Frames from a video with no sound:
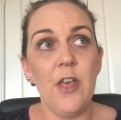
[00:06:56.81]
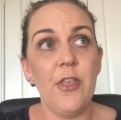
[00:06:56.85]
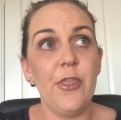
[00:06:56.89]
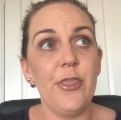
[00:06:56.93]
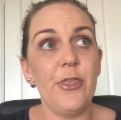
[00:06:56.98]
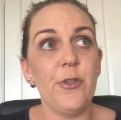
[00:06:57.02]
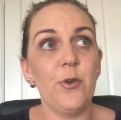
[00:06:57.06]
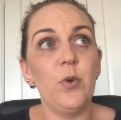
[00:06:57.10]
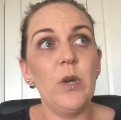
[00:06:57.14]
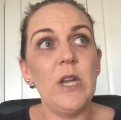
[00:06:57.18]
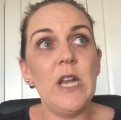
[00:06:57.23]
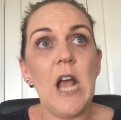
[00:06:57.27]

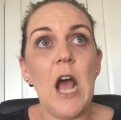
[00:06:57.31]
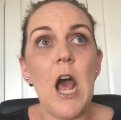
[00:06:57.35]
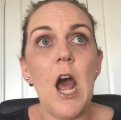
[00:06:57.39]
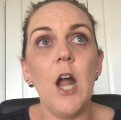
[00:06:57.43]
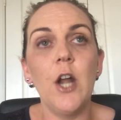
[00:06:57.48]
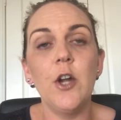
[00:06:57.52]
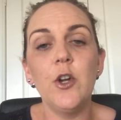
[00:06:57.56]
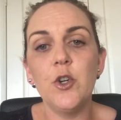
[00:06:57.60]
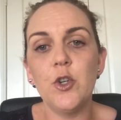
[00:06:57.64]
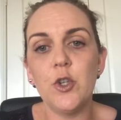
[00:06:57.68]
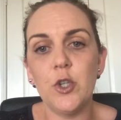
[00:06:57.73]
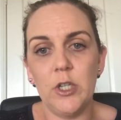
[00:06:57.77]

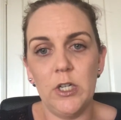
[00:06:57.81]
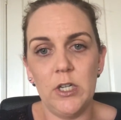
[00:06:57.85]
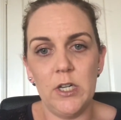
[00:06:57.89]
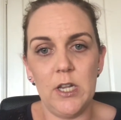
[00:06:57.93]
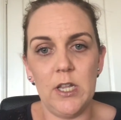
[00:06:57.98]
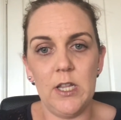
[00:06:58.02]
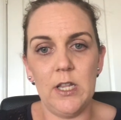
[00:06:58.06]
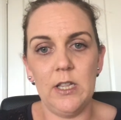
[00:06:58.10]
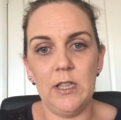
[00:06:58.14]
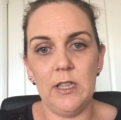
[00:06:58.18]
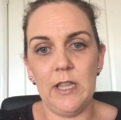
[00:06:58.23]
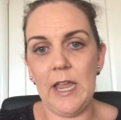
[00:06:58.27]
300
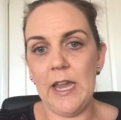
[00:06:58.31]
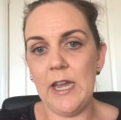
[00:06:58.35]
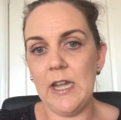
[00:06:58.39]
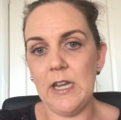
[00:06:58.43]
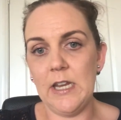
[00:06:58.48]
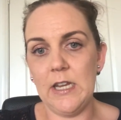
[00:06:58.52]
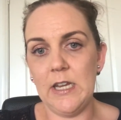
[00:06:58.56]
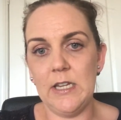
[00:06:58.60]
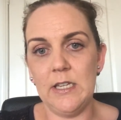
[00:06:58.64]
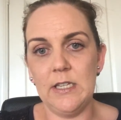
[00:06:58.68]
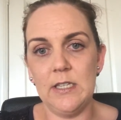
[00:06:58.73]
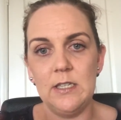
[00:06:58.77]

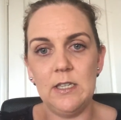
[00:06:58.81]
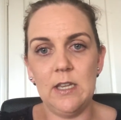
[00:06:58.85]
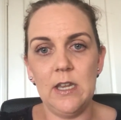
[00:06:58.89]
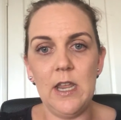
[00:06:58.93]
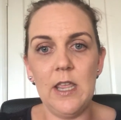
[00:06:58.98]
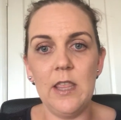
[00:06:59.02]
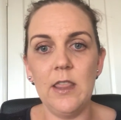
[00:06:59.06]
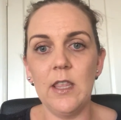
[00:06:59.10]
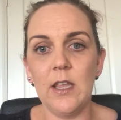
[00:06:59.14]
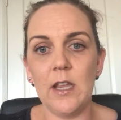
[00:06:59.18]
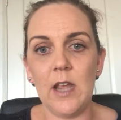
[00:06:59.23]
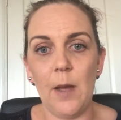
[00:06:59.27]
ladies
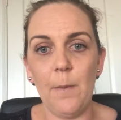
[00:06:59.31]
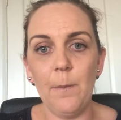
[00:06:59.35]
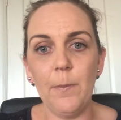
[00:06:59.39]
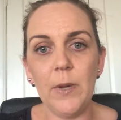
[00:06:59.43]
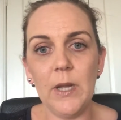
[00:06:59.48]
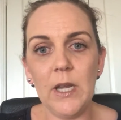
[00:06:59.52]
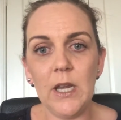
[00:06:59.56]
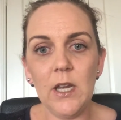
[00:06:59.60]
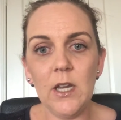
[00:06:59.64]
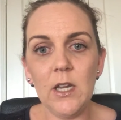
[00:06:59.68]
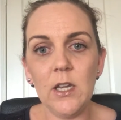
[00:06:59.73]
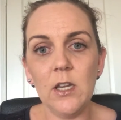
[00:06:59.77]
in the
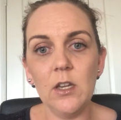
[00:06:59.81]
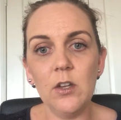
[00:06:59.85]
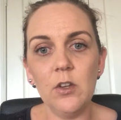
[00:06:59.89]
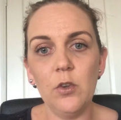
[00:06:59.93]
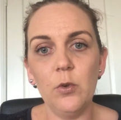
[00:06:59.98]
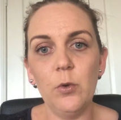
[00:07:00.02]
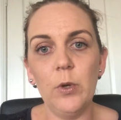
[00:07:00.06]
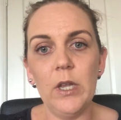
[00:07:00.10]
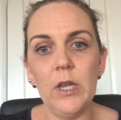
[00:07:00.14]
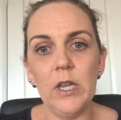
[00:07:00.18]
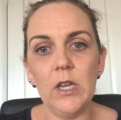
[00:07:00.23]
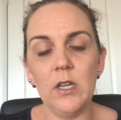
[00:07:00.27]
company can
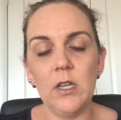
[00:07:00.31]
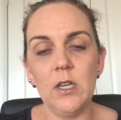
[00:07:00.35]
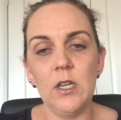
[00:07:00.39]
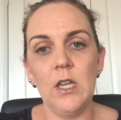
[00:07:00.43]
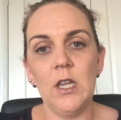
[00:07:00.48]
do it,